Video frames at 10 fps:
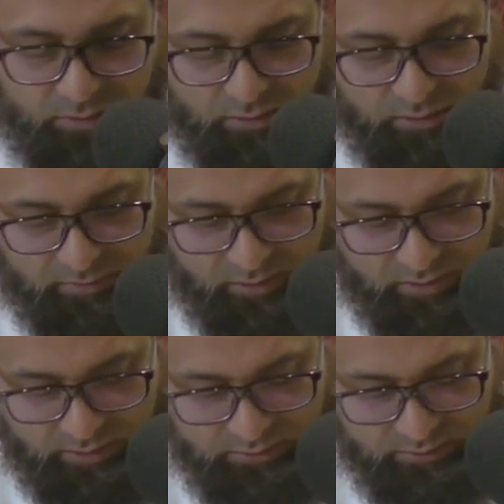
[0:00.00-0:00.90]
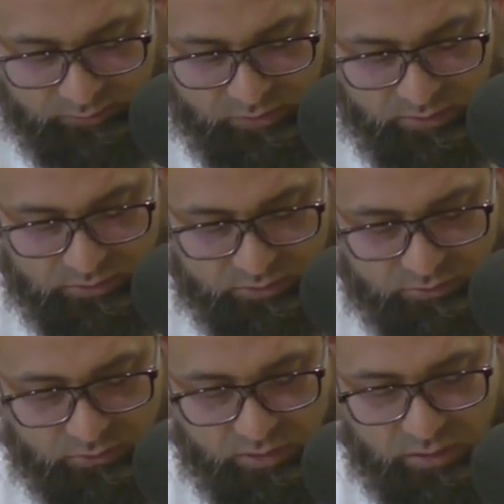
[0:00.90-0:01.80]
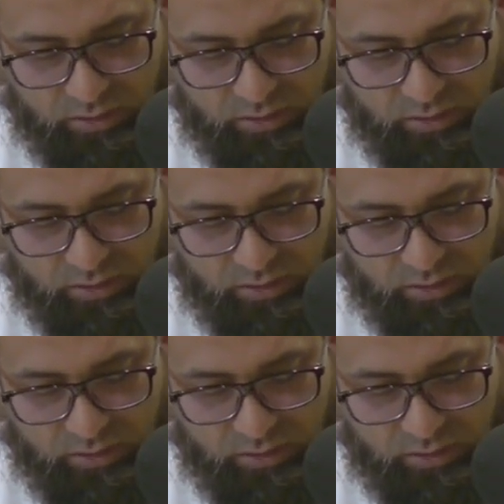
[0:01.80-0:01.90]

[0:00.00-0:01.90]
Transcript: May Allah make it easy for us to